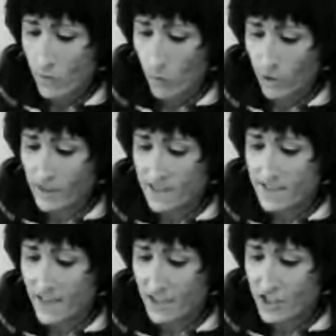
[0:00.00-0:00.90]

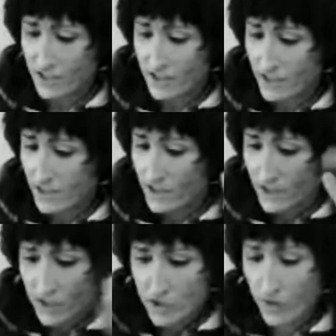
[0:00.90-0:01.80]
organization,
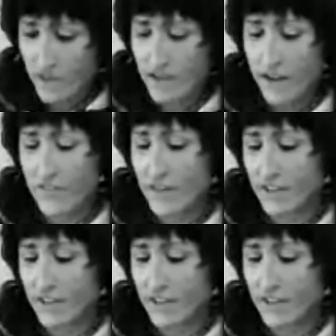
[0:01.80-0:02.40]
tweeting out